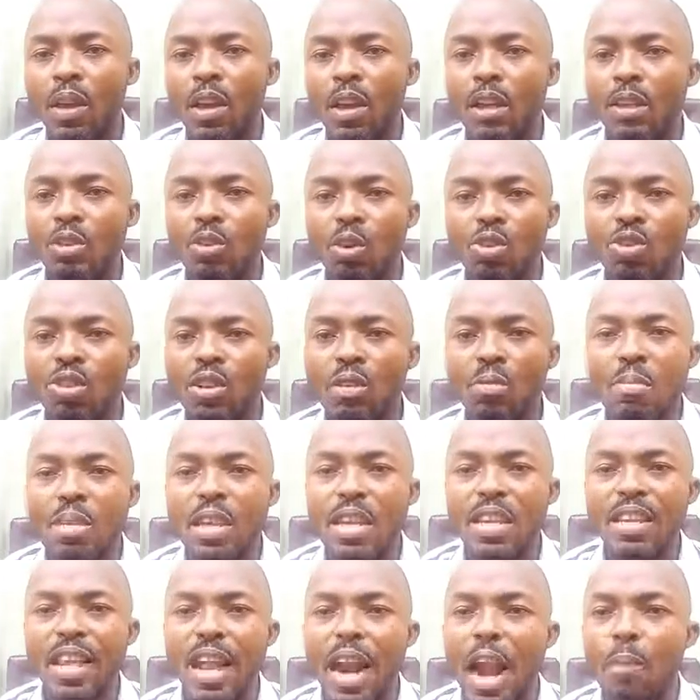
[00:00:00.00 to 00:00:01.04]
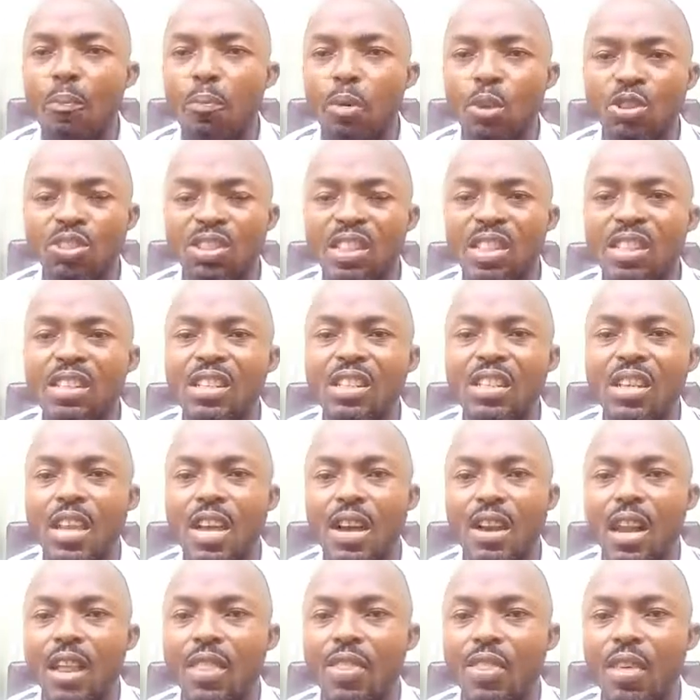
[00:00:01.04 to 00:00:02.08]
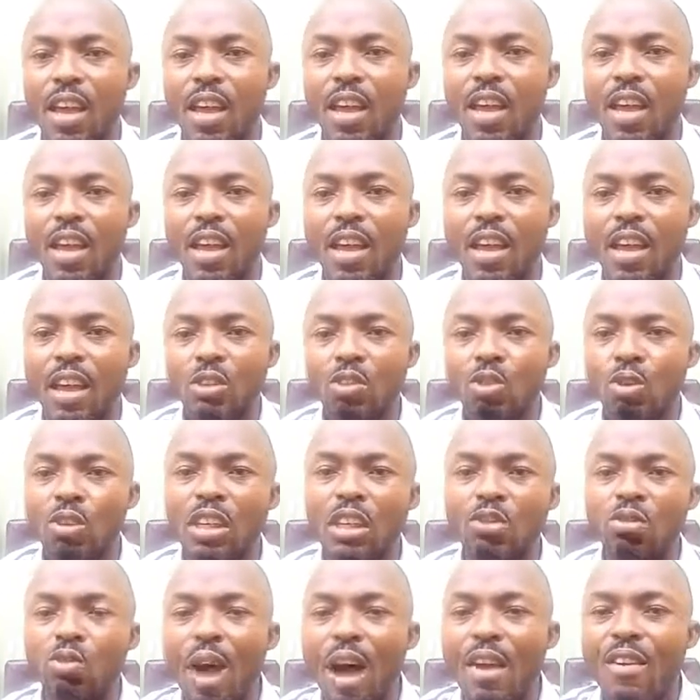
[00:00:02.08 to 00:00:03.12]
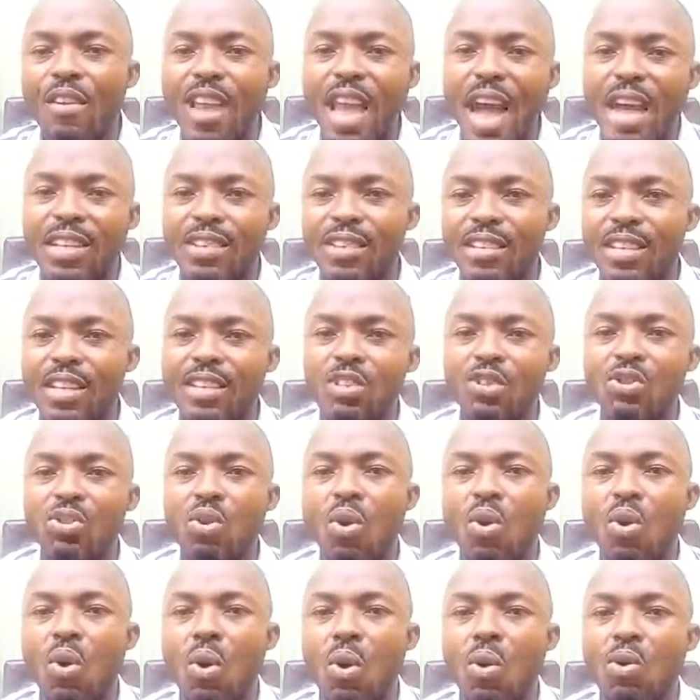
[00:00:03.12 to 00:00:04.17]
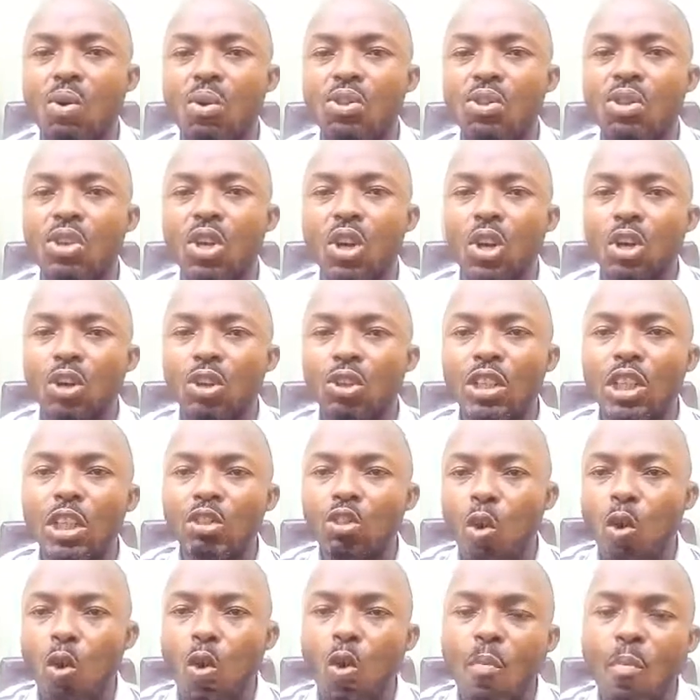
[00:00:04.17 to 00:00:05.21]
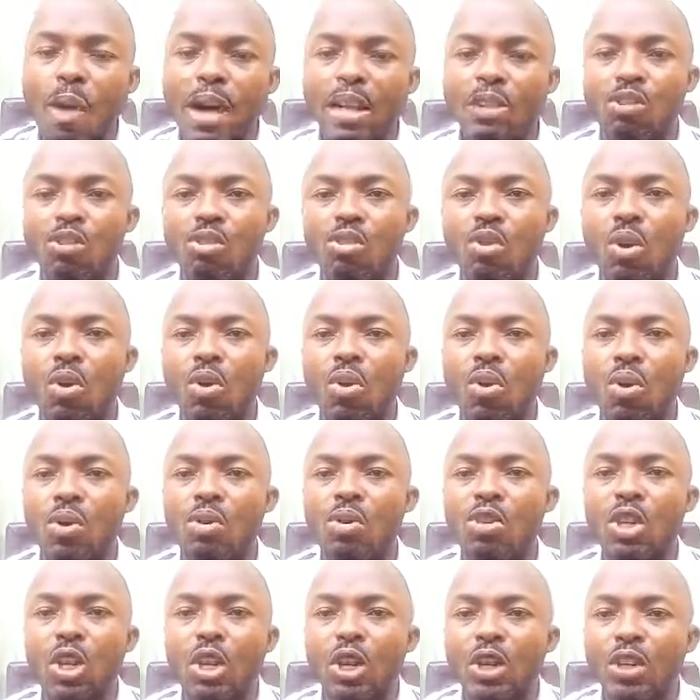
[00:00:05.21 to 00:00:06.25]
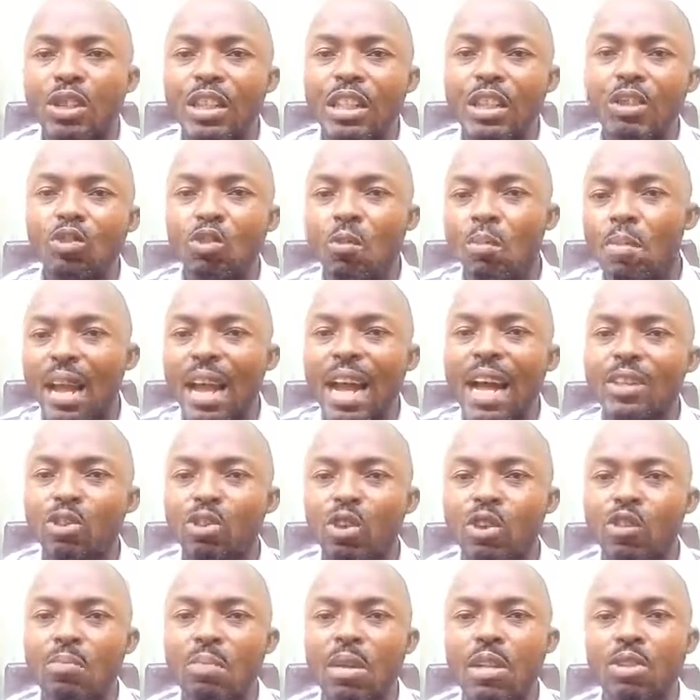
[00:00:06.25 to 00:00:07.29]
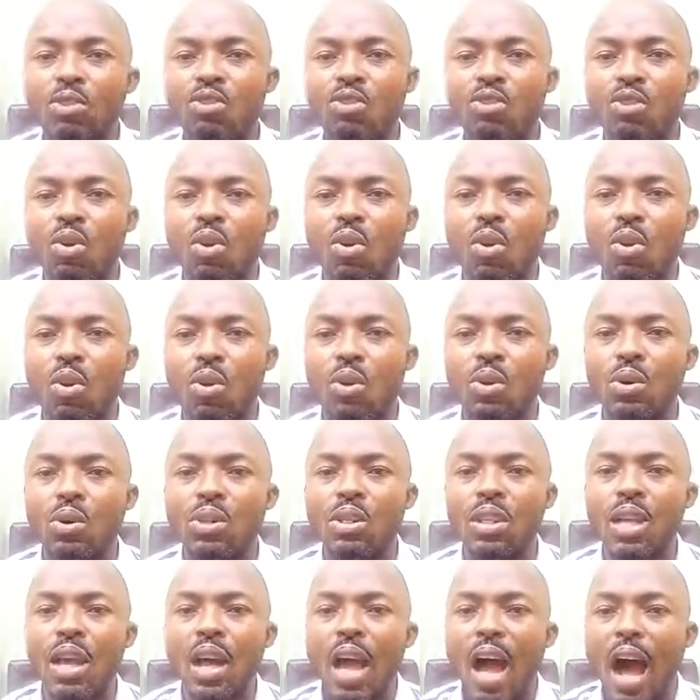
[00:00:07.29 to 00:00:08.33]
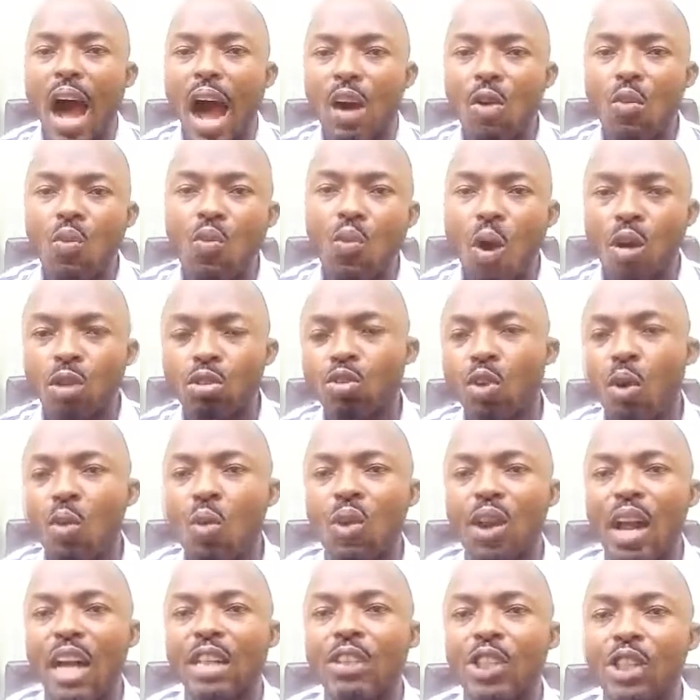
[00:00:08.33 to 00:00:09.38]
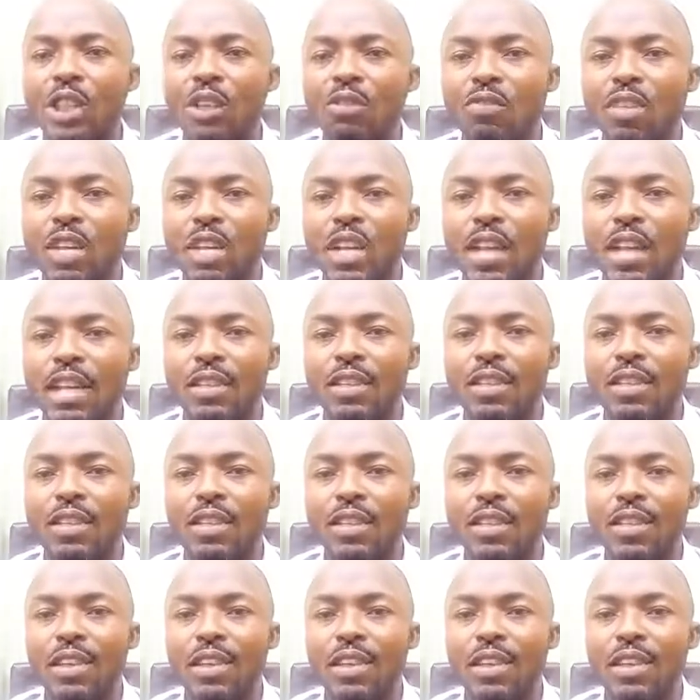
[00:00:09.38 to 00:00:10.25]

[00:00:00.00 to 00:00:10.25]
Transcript: It doesn't mean there are opportunities here and there. So you need to reassess your goals. You need to go back to your goals. You need to make adjustments to your goals and work toward achieving it.